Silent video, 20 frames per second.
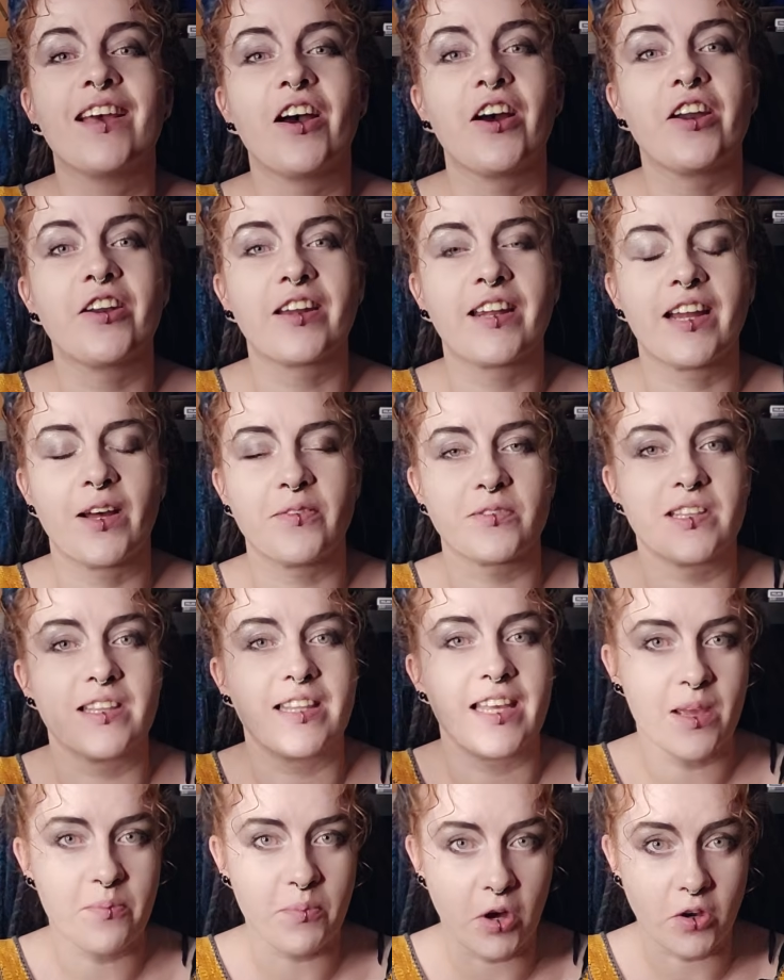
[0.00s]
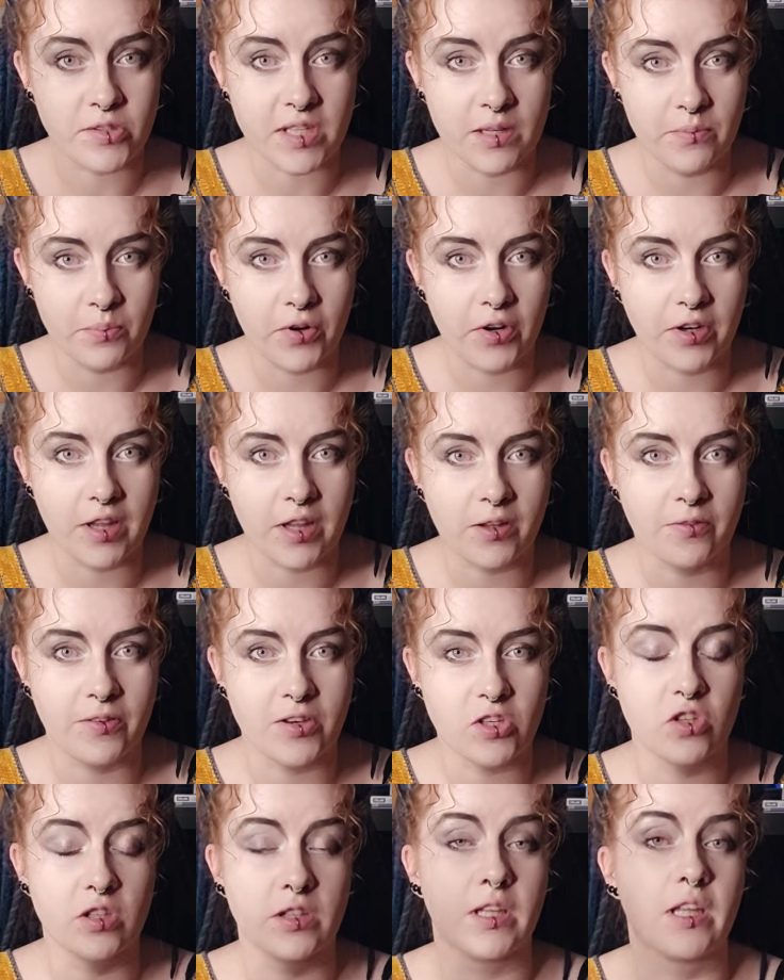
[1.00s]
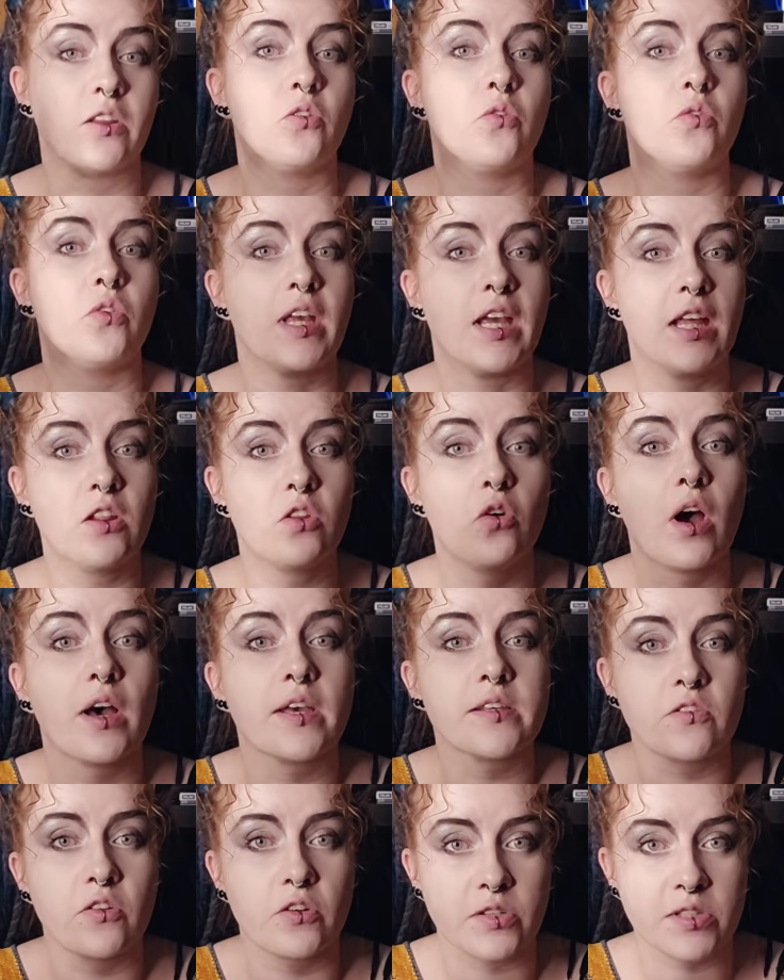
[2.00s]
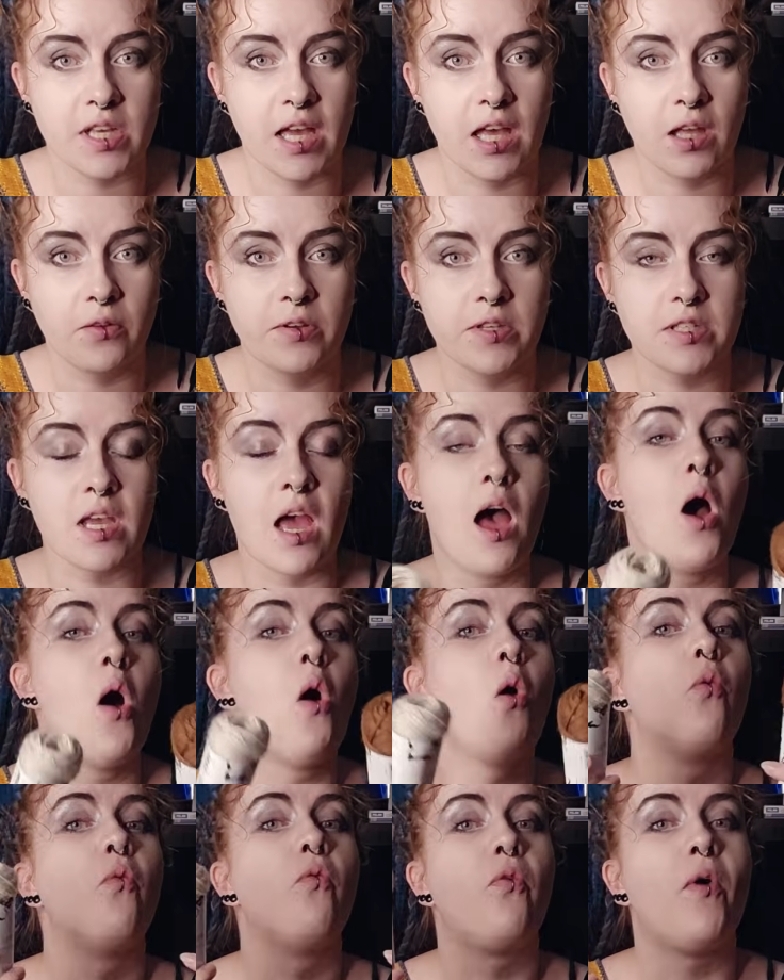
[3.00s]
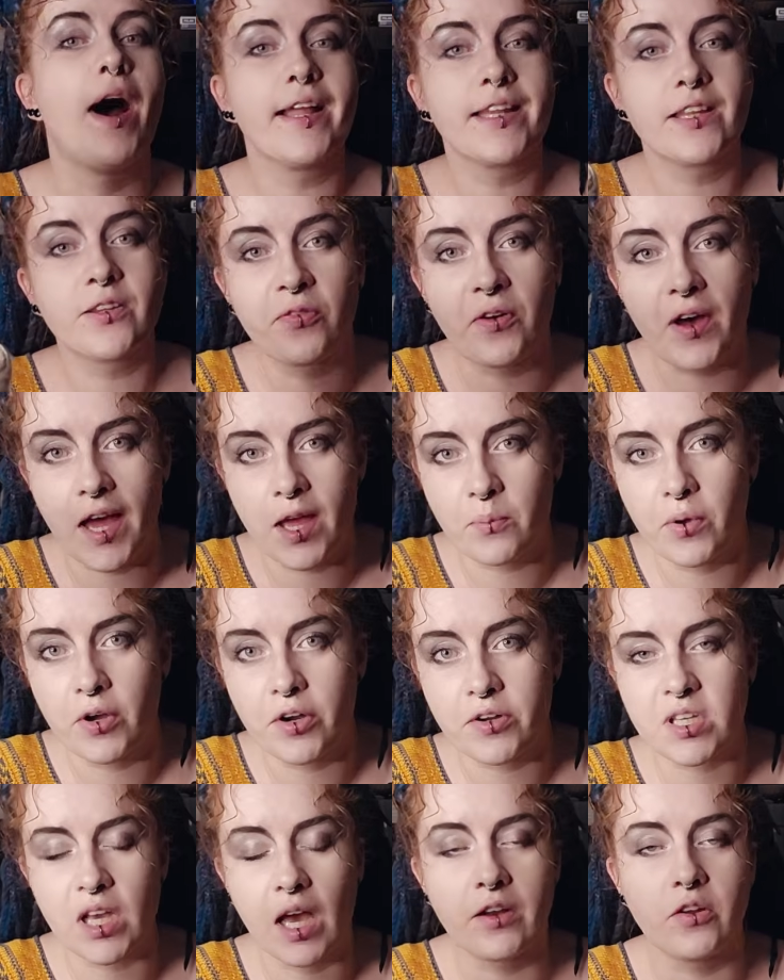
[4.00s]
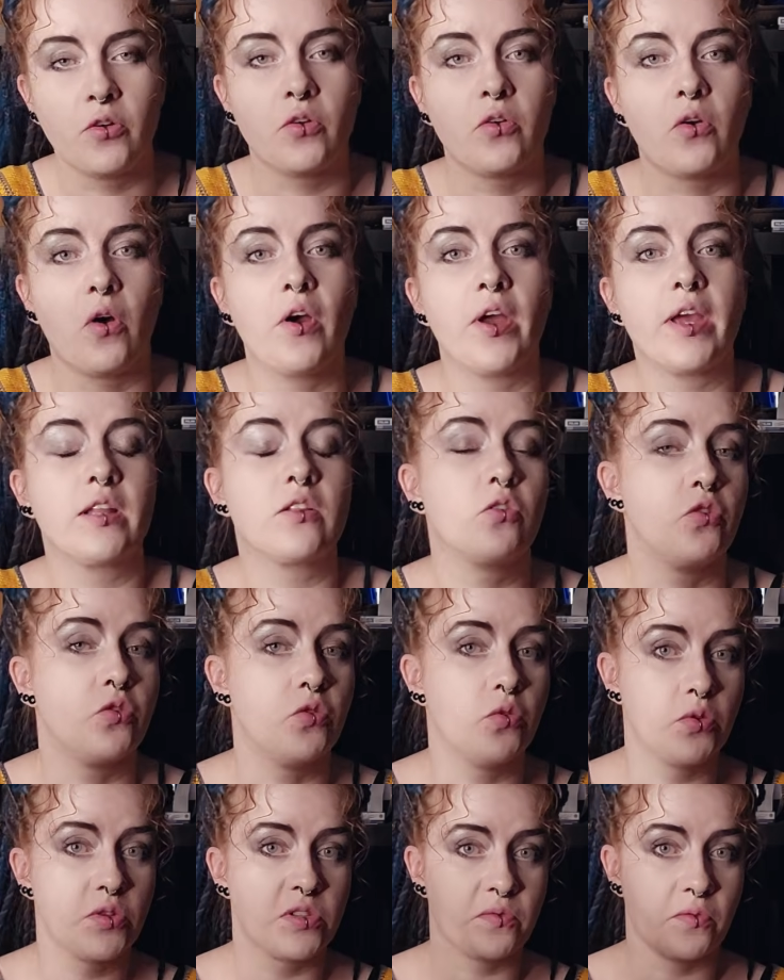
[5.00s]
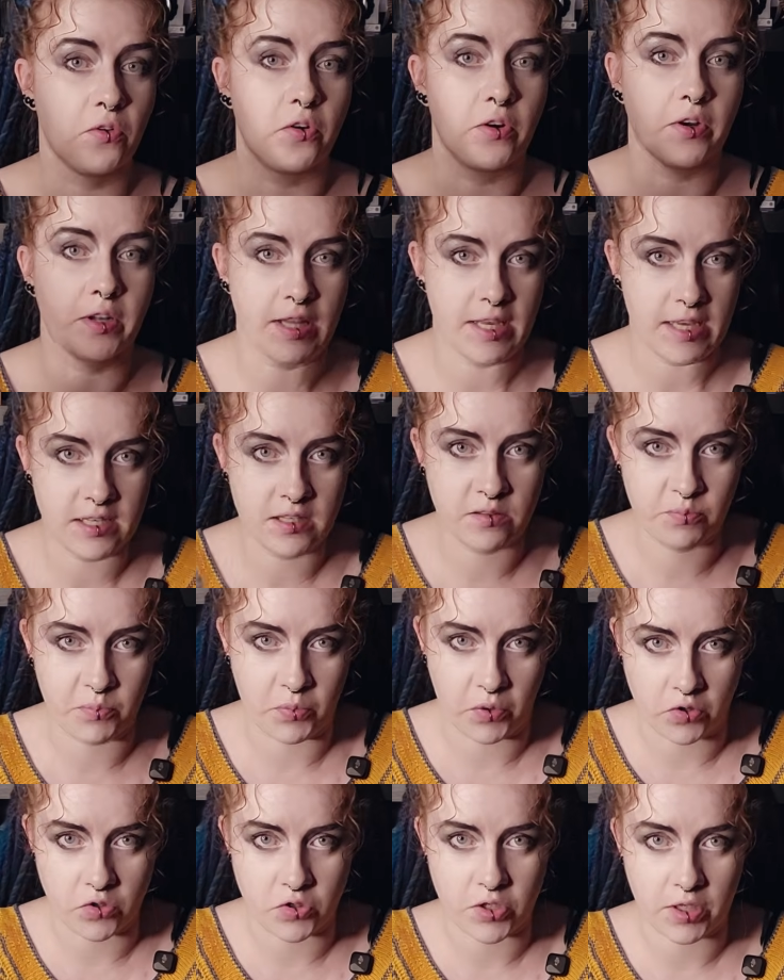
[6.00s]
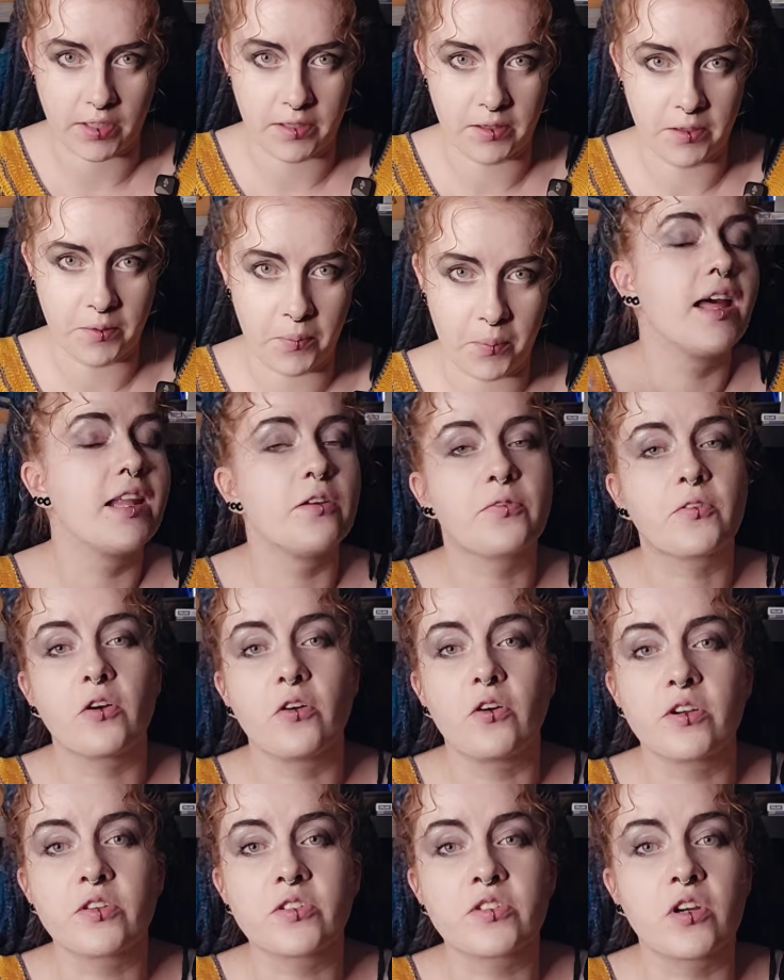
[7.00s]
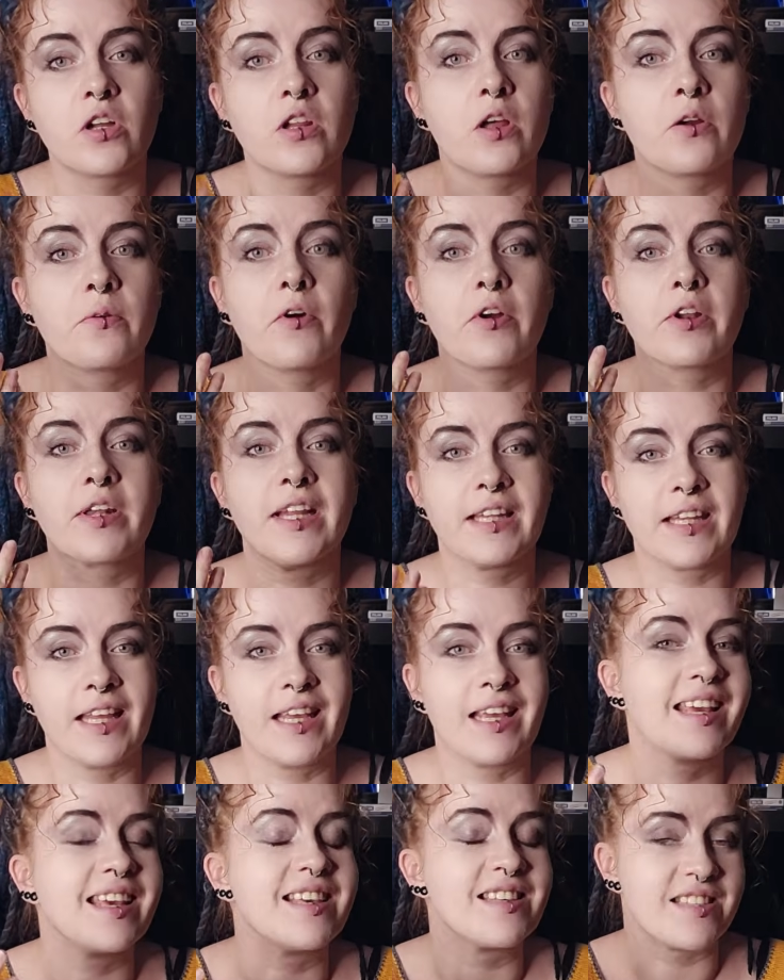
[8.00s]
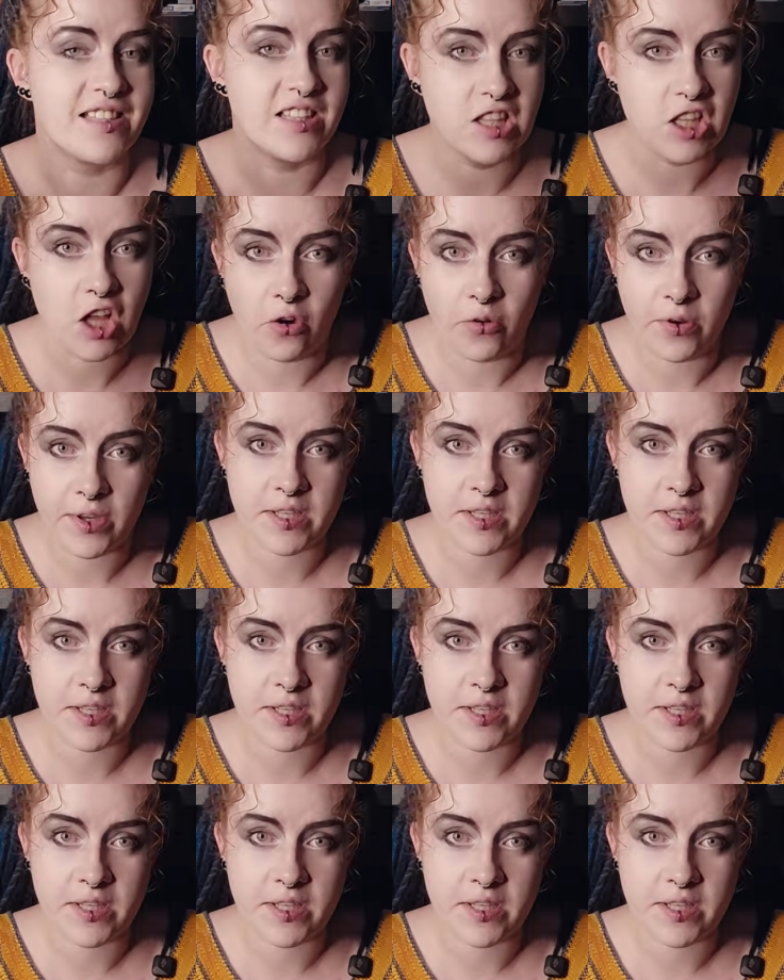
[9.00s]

yarn craft, the most important question that you need to ask yourself is, what fibers are you going to use for this project? And of course, colorwork knitting is no